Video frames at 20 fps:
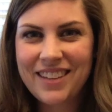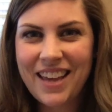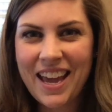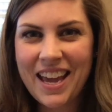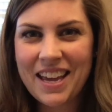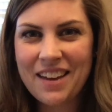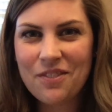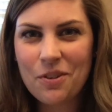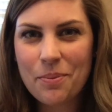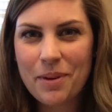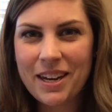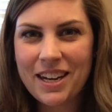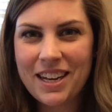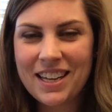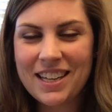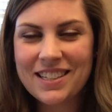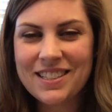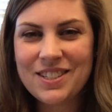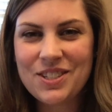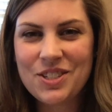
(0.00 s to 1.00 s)
Hey everybody,
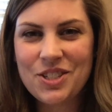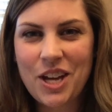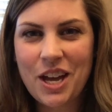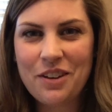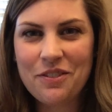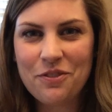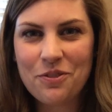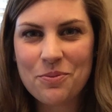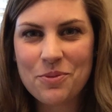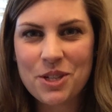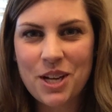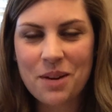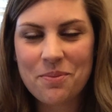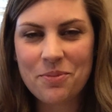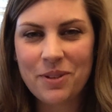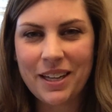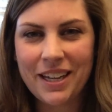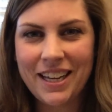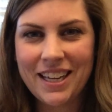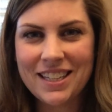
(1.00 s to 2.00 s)
it's Jen from Jen
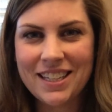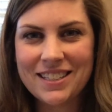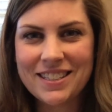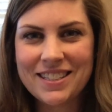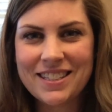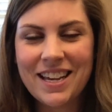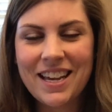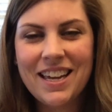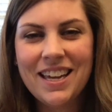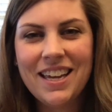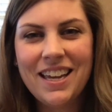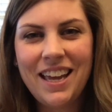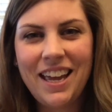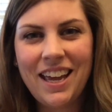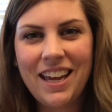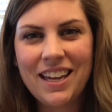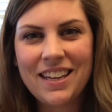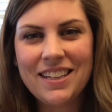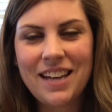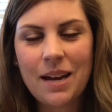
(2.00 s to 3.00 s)
Plans,
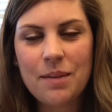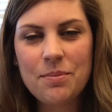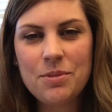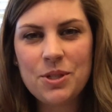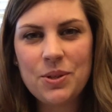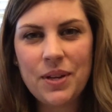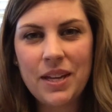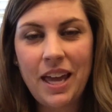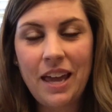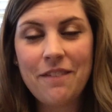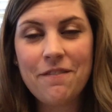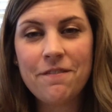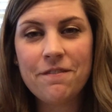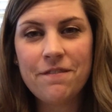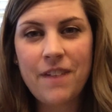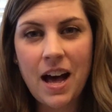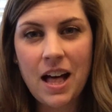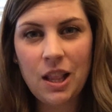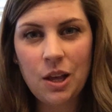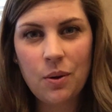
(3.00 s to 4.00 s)
and I'm doing a
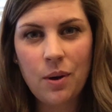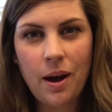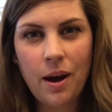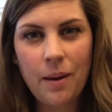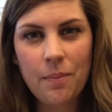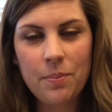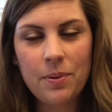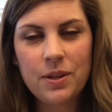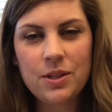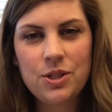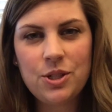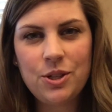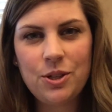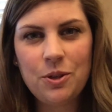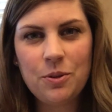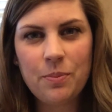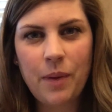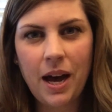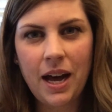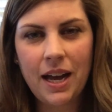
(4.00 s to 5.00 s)
follow-up
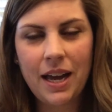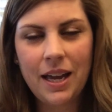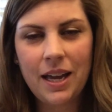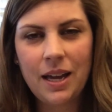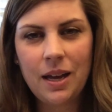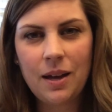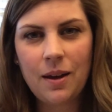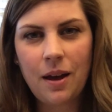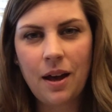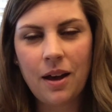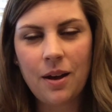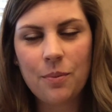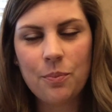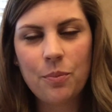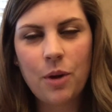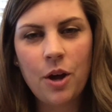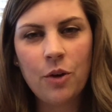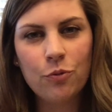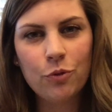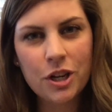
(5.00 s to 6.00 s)
to my
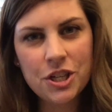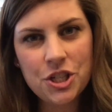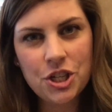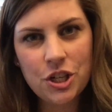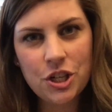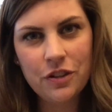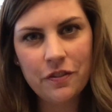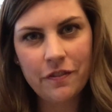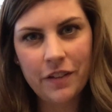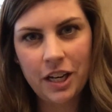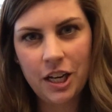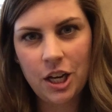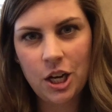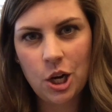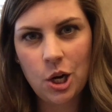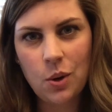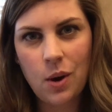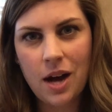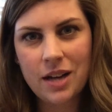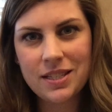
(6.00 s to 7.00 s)
original
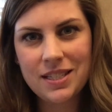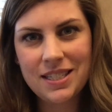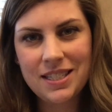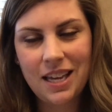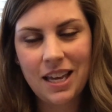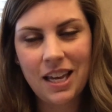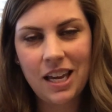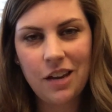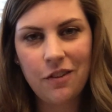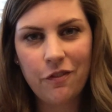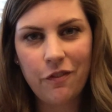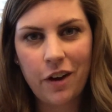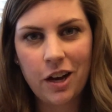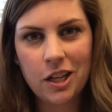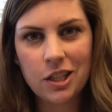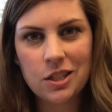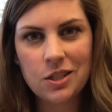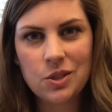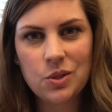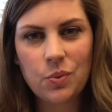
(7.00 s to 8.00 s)
video on sinking
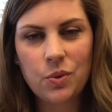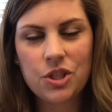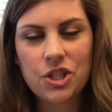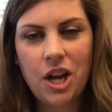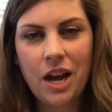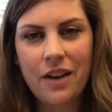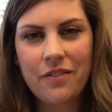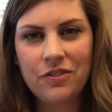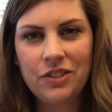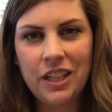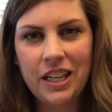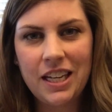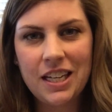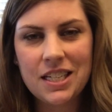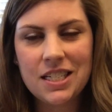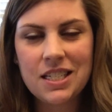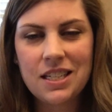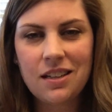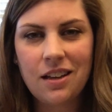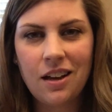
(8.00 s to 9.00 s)
funds, which I've
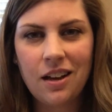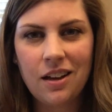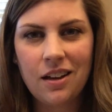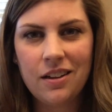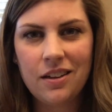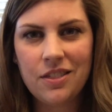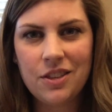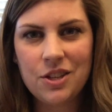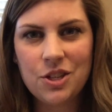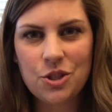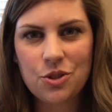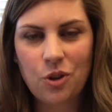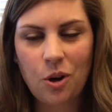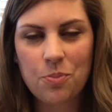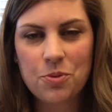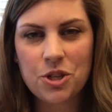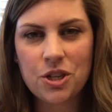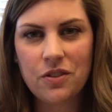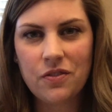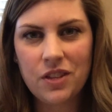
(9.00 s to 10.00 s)
linked in the
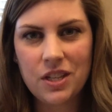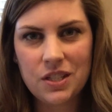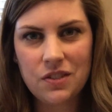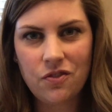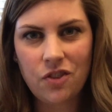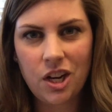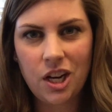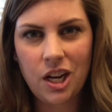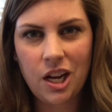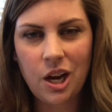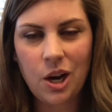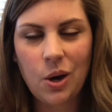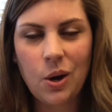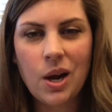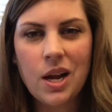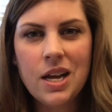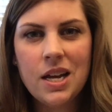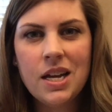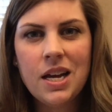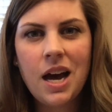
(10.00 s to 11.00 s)
description of this video.
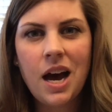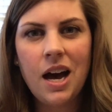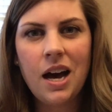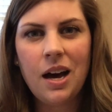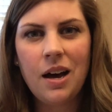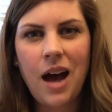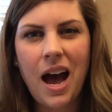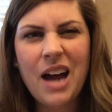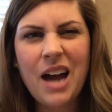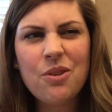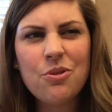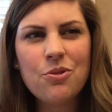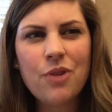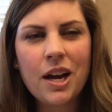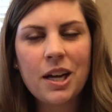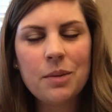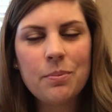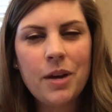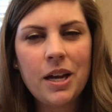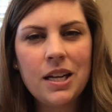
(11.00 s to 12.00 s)
I would
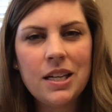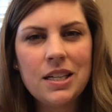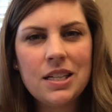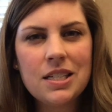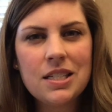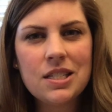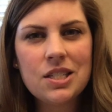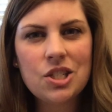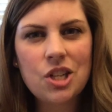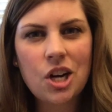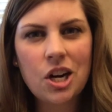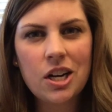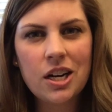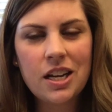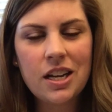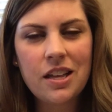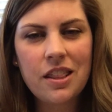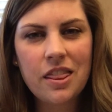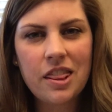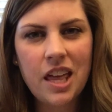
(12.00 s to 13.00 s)
recommend
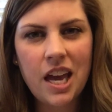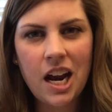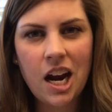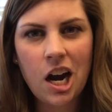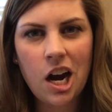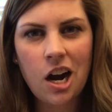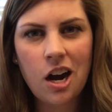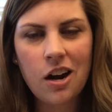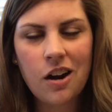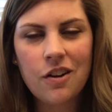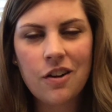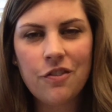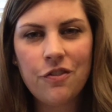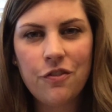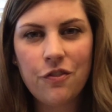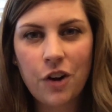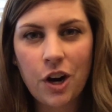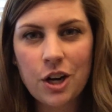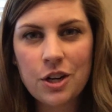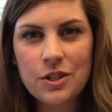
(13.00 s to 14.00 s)
starting there
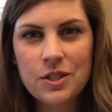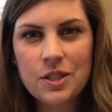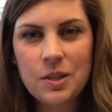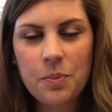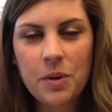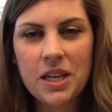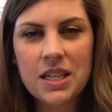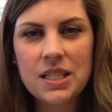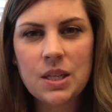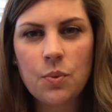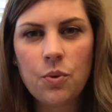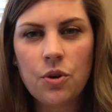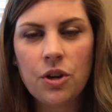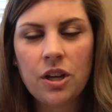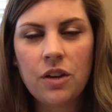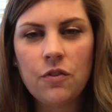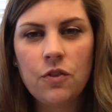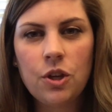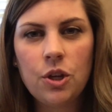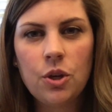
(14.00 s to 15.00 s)
first because it will
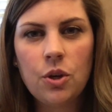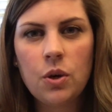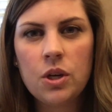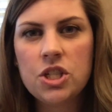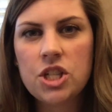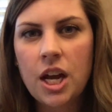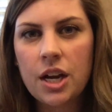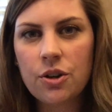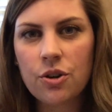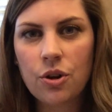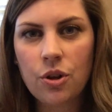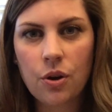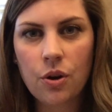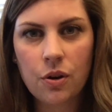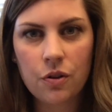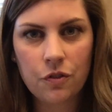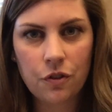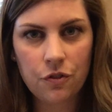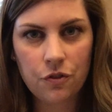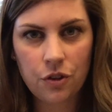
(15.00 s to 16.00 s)
give you a general
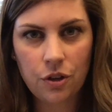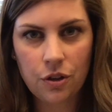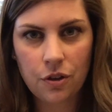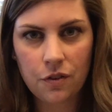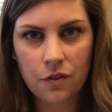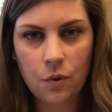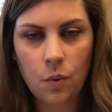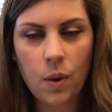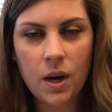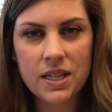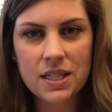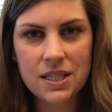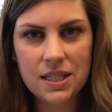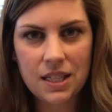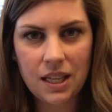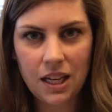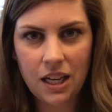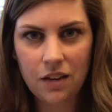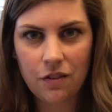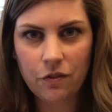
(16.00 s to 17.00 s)
overview of what
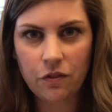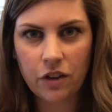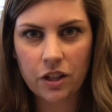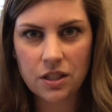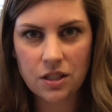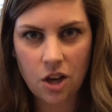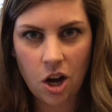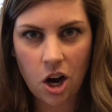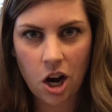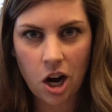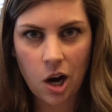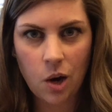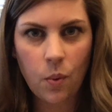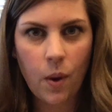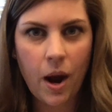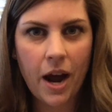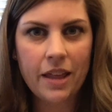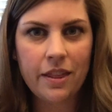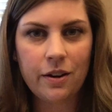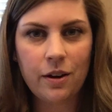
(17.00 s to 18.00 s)
sinking funds are,
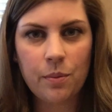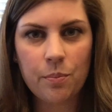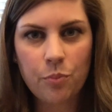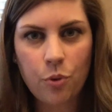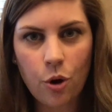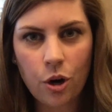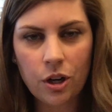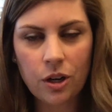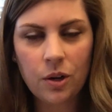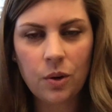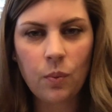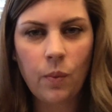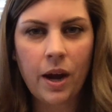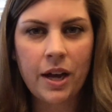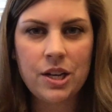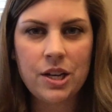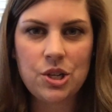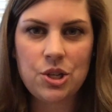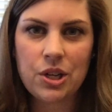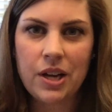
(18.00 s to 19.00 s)
why they're important, why
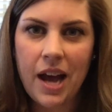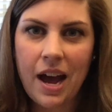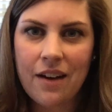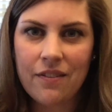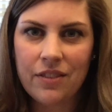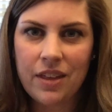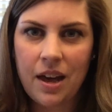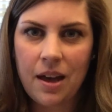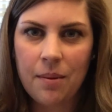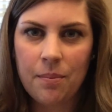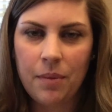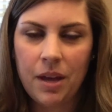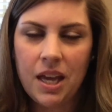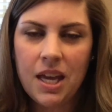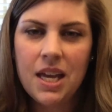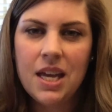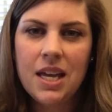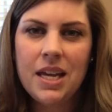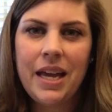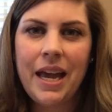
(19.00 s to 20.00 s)
you should have them,
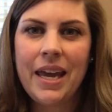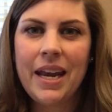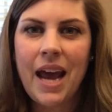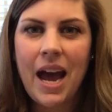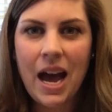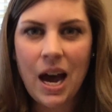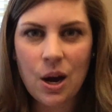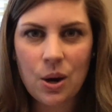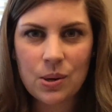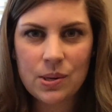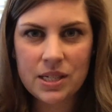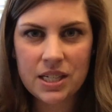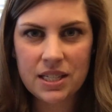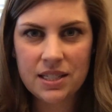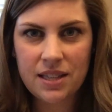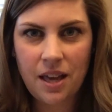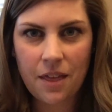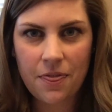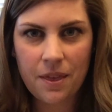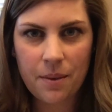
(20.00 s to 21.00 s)
and how to
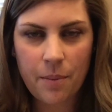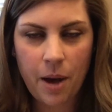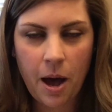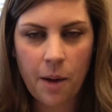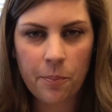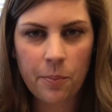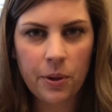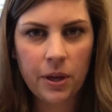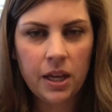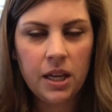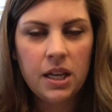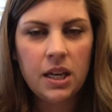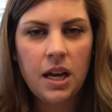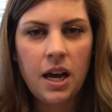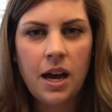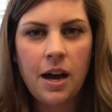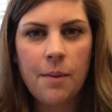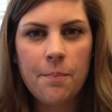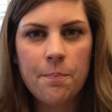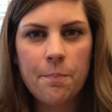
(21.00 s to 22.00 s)
set them up.
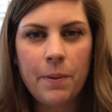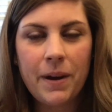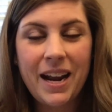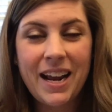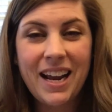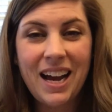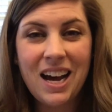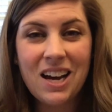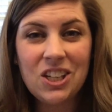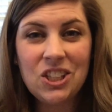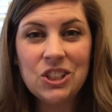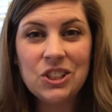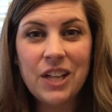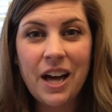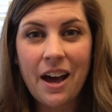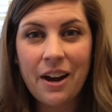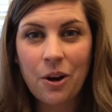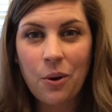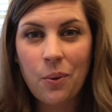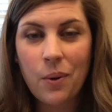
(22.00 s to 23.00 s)
But I got a
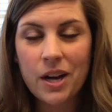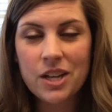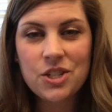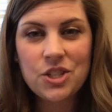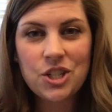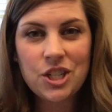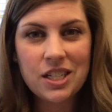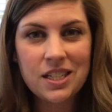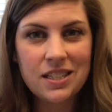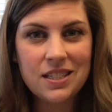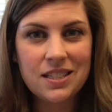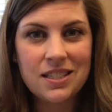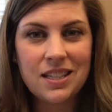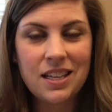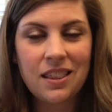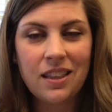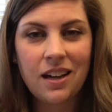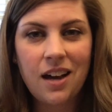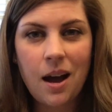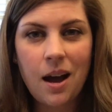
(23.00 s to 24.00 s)
lot of questions
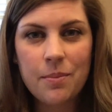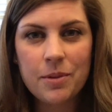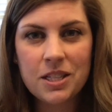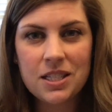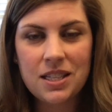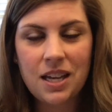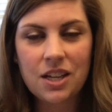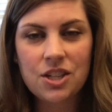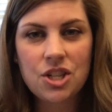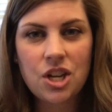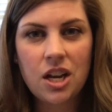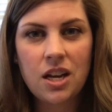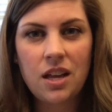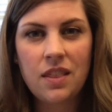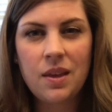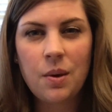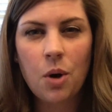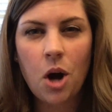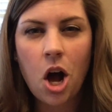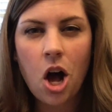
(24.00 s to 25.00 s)
in the comment section, and
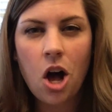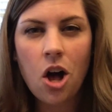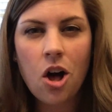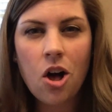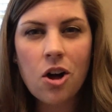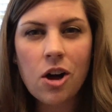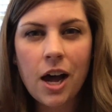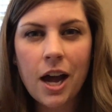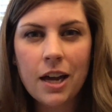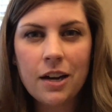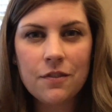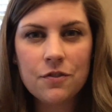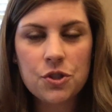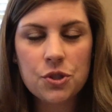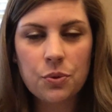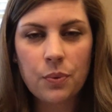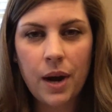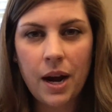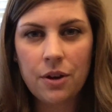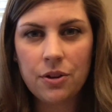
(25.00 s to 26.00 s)
they were all kind of
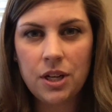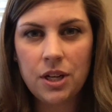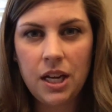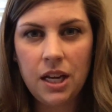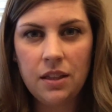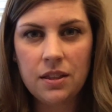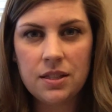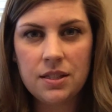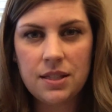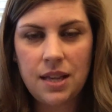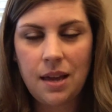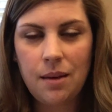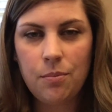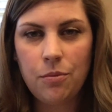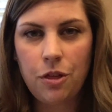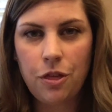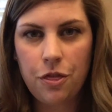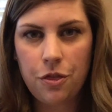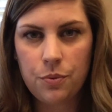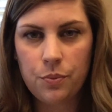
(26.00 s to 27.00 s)
surrounding the same
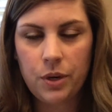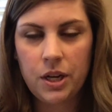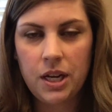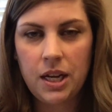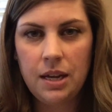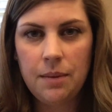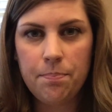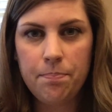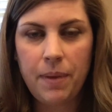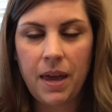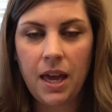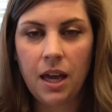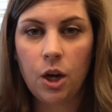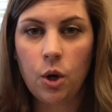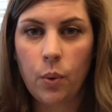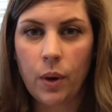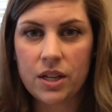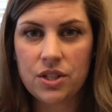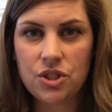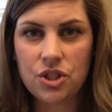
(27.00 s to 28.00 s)
three big
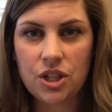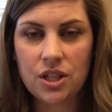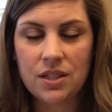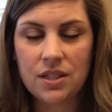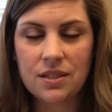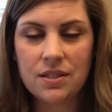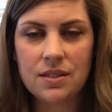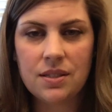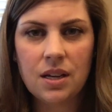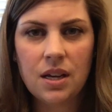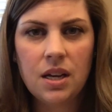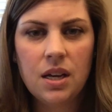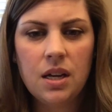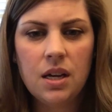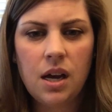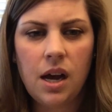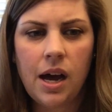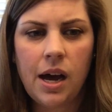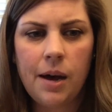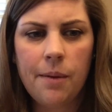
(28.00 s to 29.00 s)
questions.
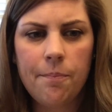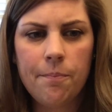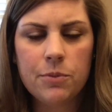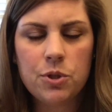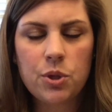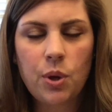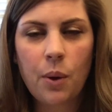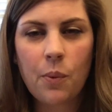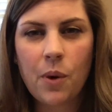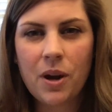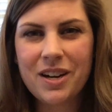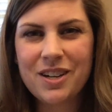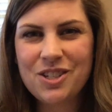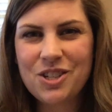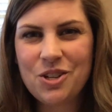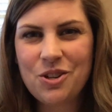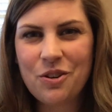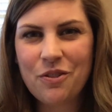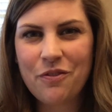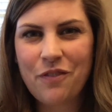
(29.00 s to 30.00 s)
So I wanted to
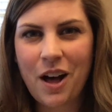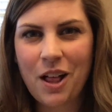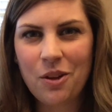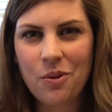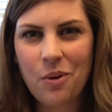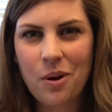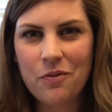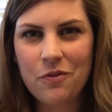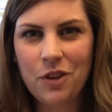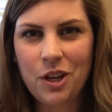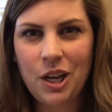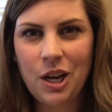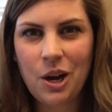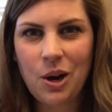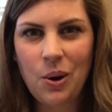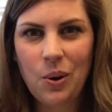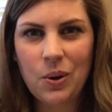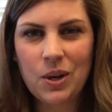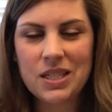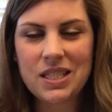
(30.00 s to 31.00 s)
do a follow-up
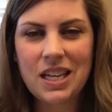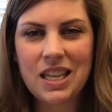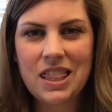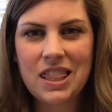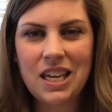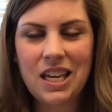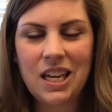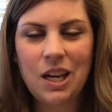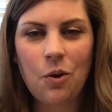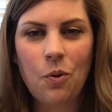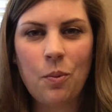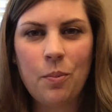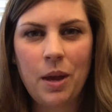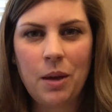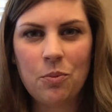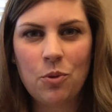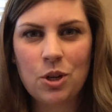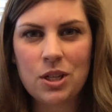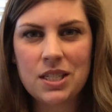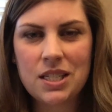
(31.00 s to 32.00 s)
video because I think it will
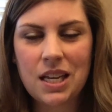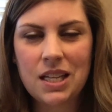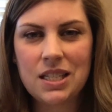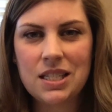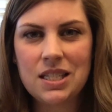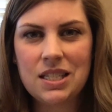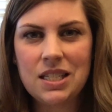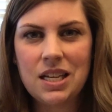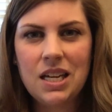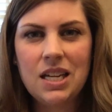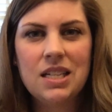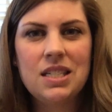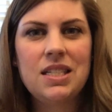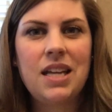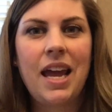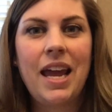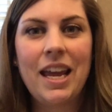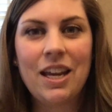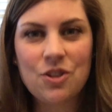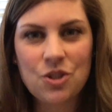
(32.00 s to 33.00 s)
make more sense
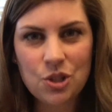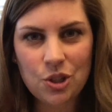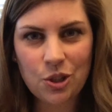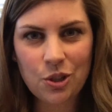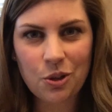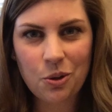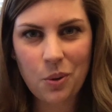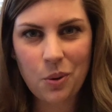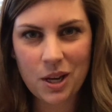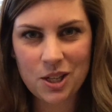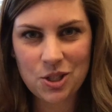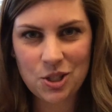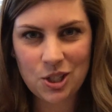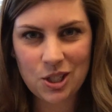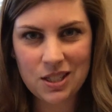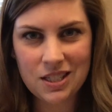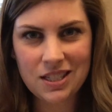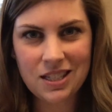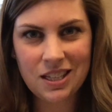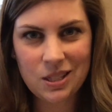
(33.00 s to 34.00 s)
to answer the
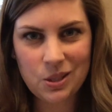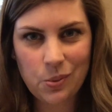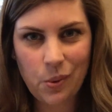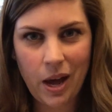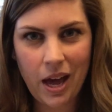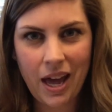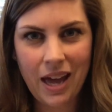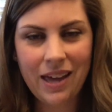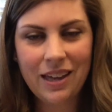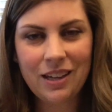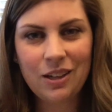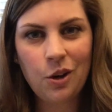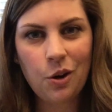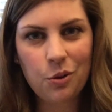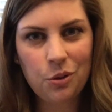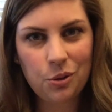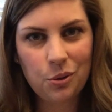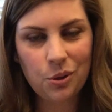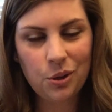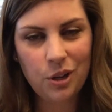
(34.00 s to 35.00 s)
questions this way and go
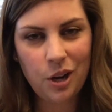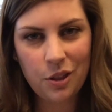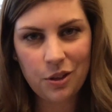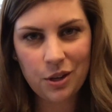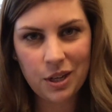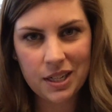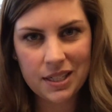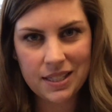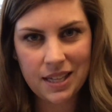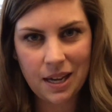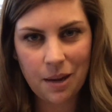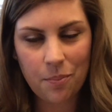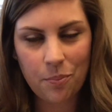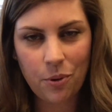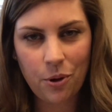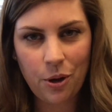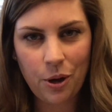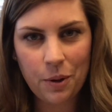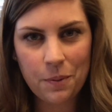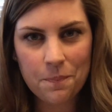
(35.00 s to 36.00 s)
through another
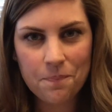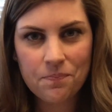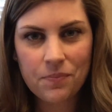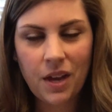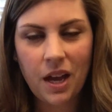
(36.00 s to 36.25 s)
example.